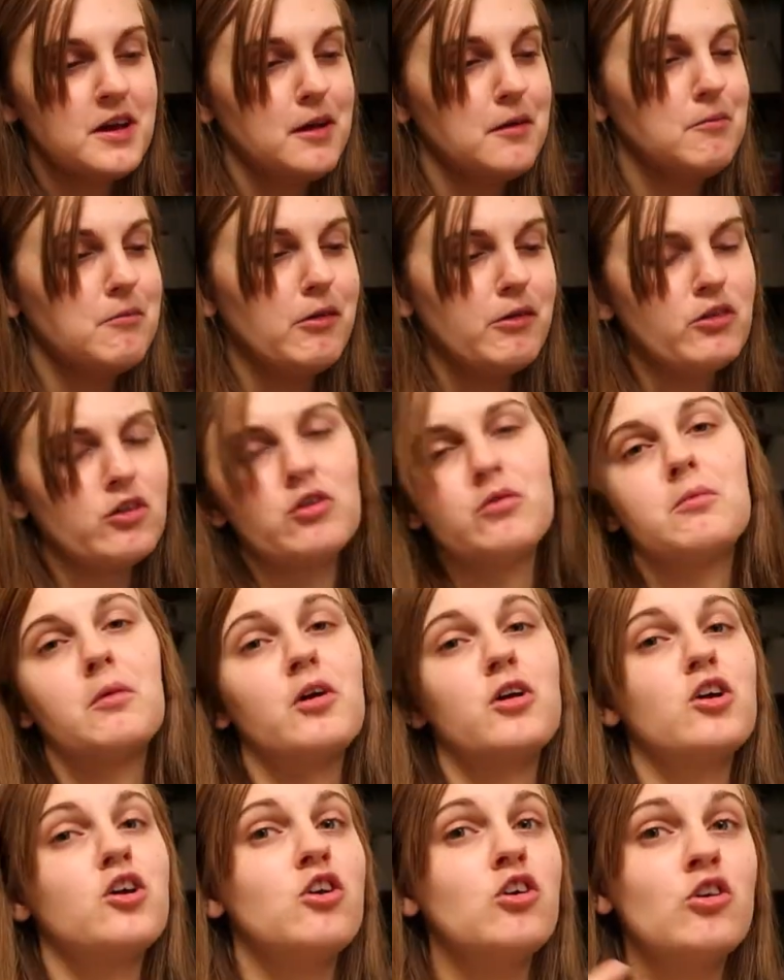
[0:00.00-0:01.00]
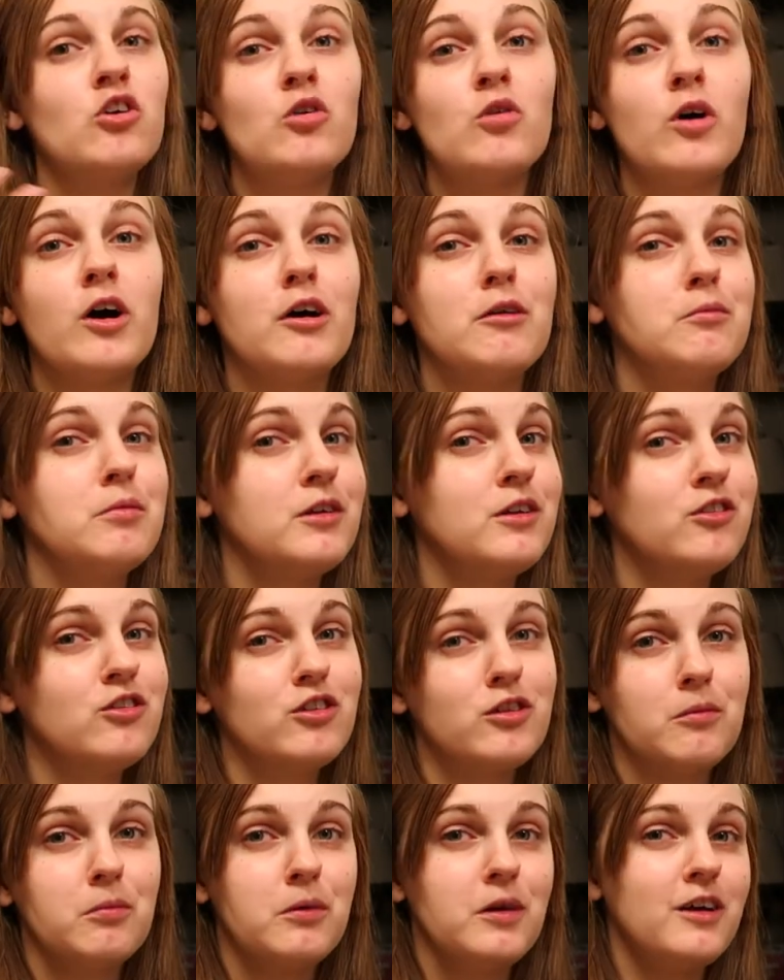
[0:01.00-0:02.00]
makes it smell like you have been to
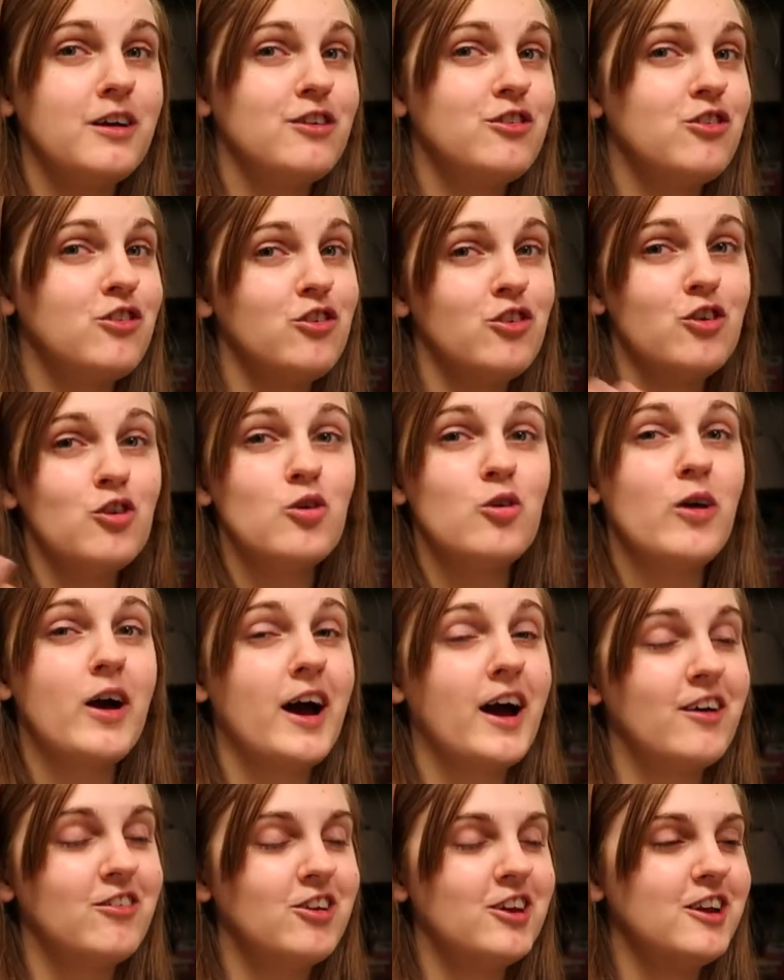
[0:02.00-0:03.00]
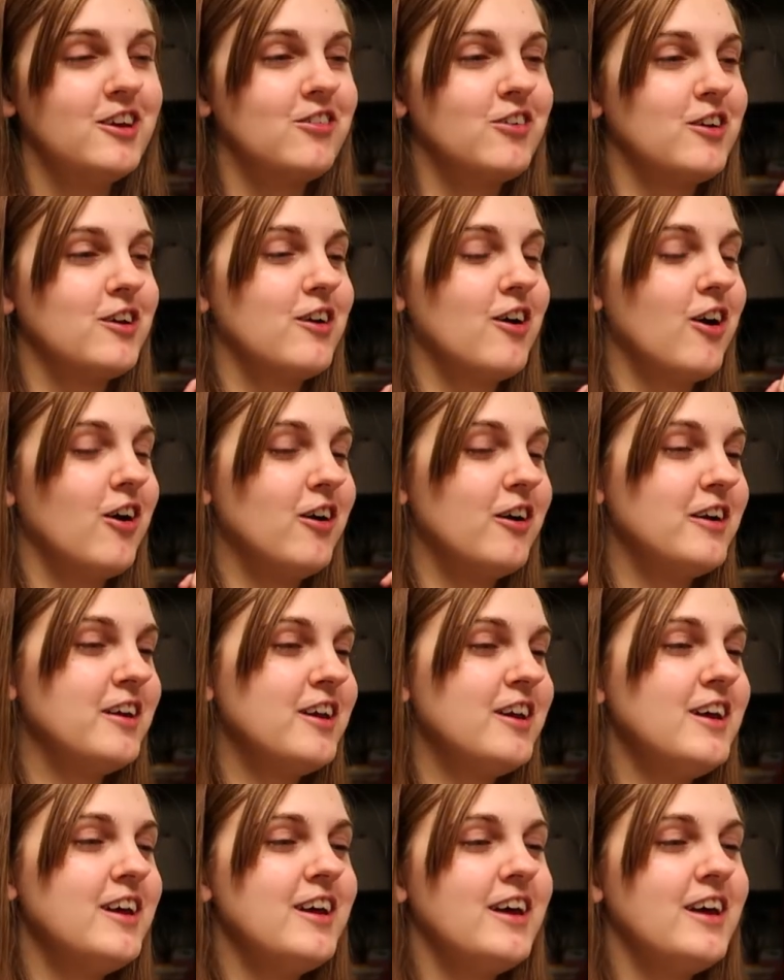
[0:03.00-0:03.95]
the beach and you haven't even gone.